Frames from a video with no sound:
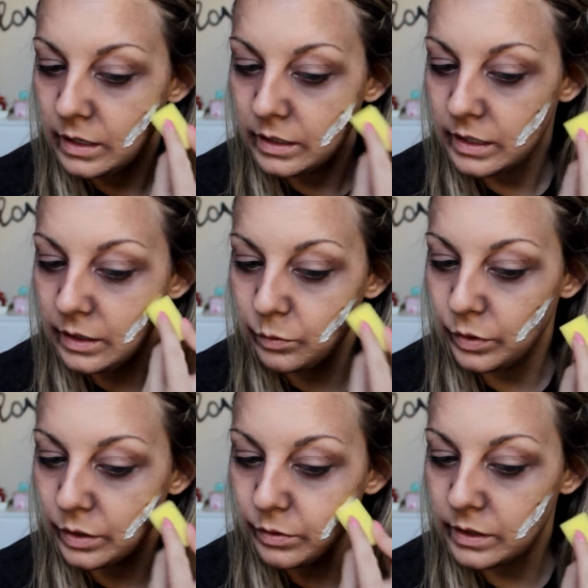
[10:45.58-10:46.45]
can
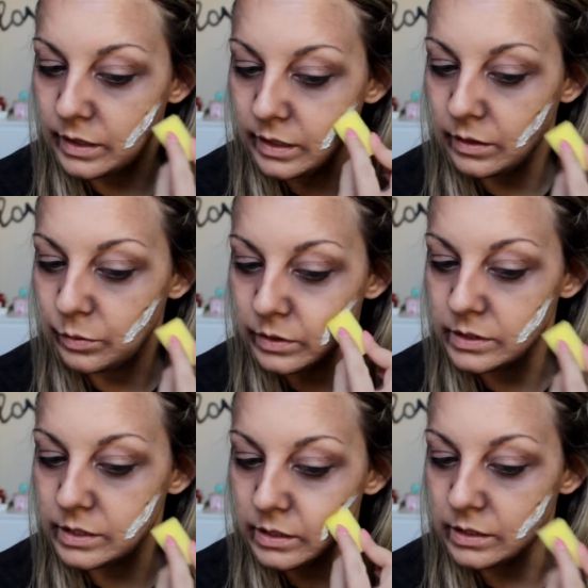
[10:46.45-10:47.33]
work with it
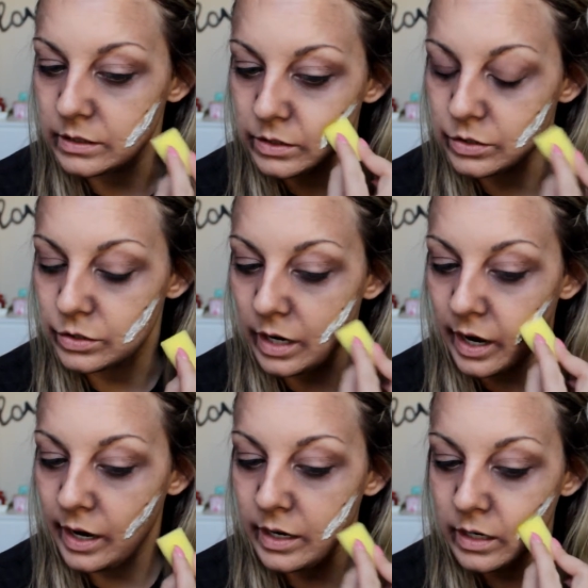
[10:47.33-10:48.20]
once it is
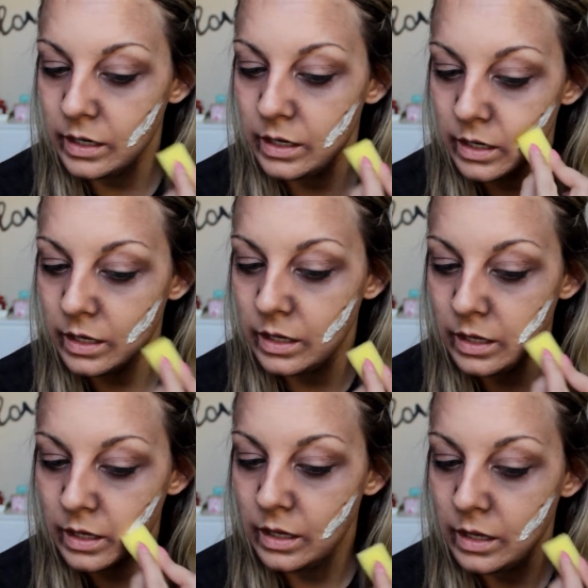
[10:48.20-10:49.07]
dry.
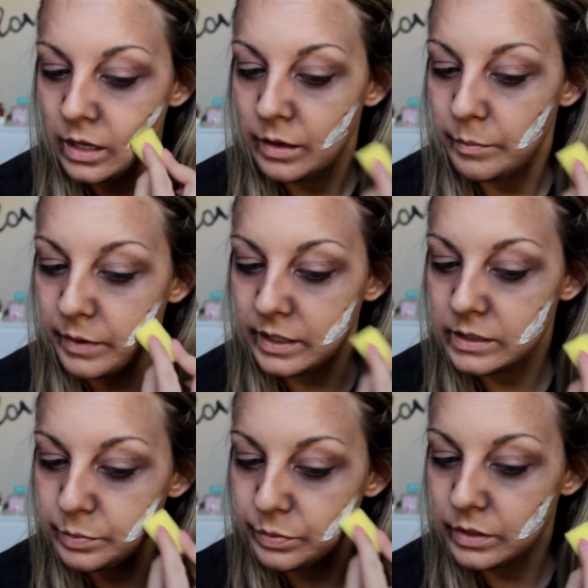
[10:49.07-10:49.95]

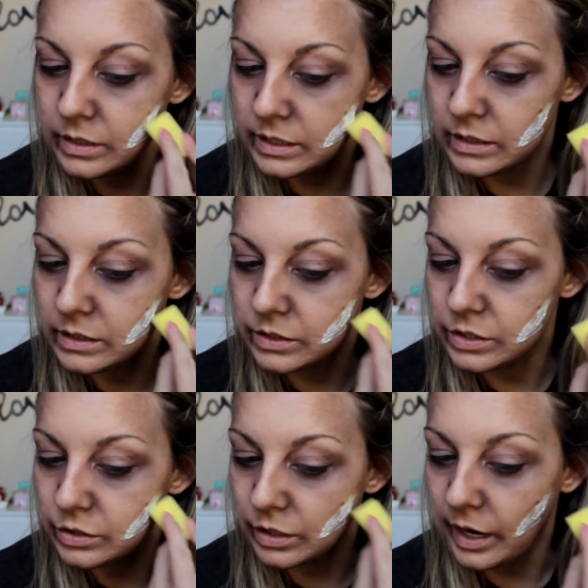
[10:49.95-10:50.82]
Mine's pretty
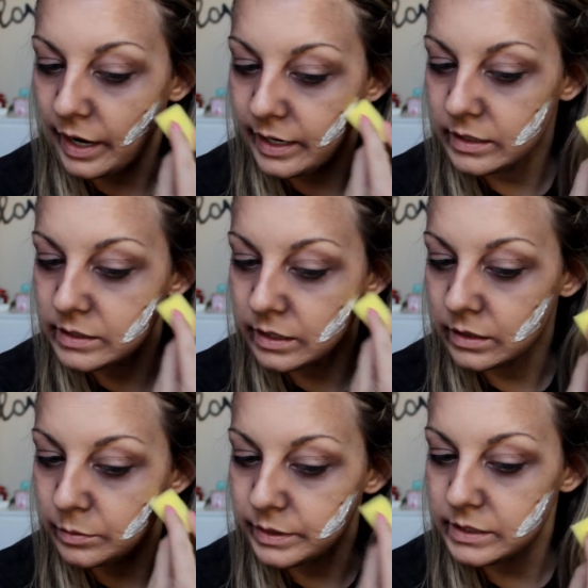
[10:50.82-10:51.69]
dry, it's a
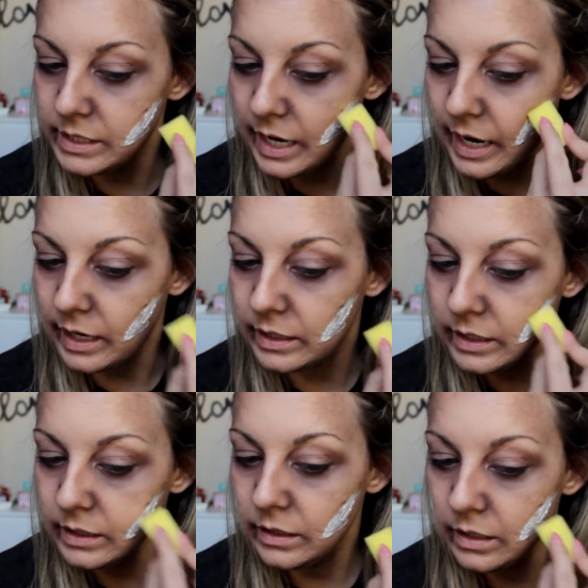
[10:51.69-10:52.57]
little bit
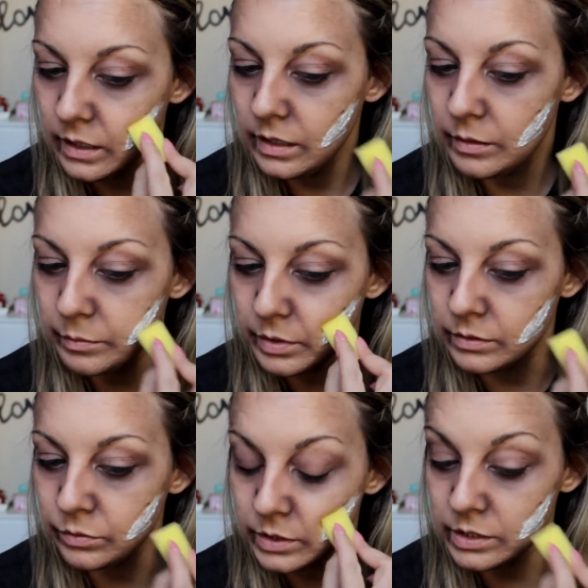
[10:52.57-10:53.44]
tacky,
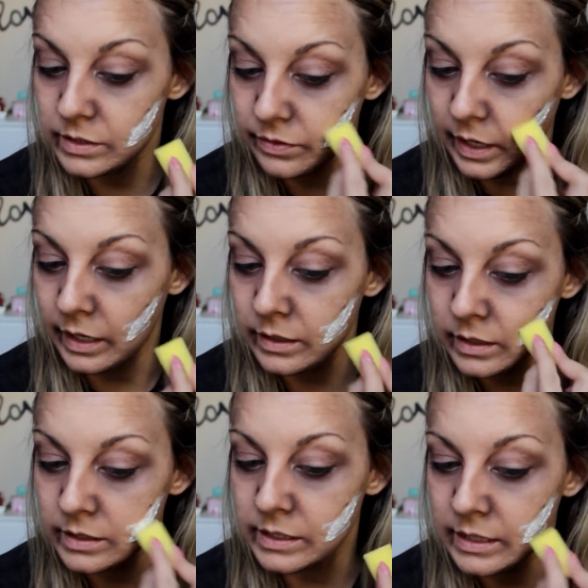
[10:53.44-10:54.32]
but which is fine
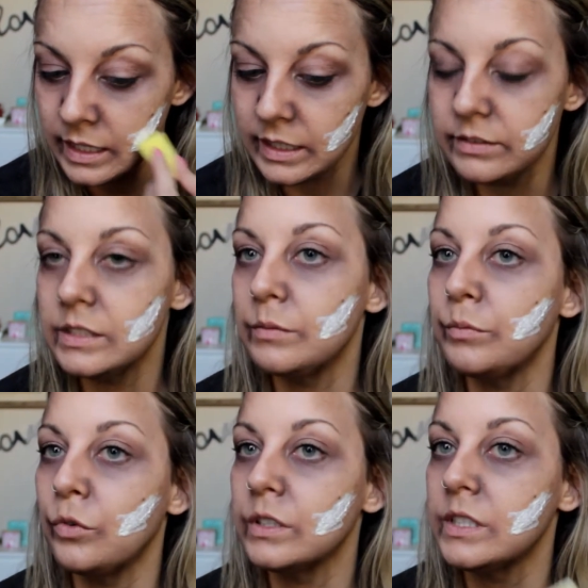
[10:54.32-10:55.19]
because then that gives it
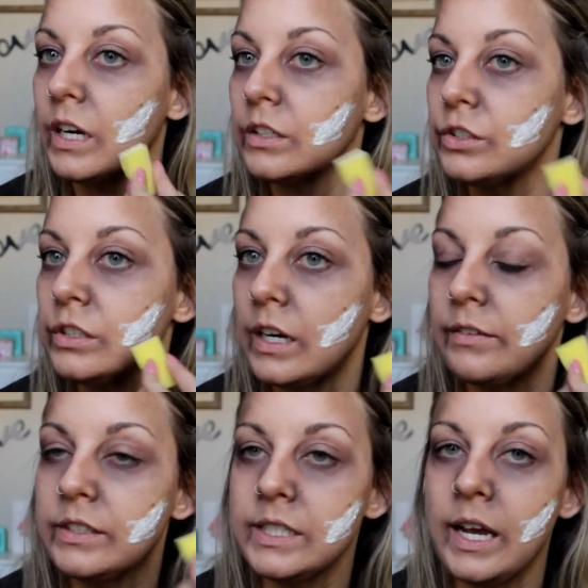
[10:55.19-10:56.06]
more texture
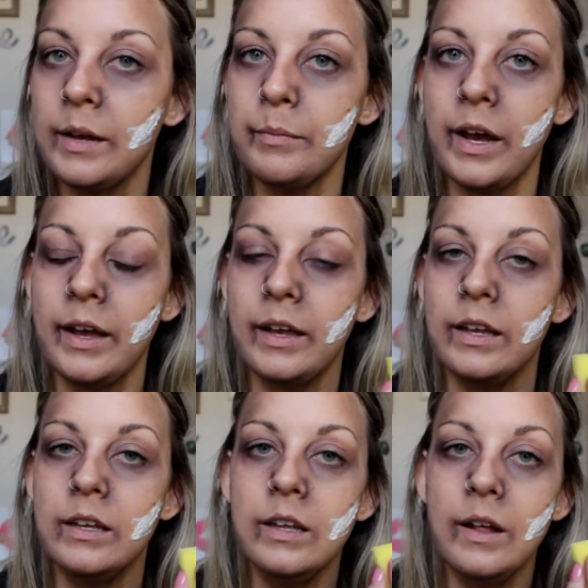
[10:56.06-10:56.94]
every time I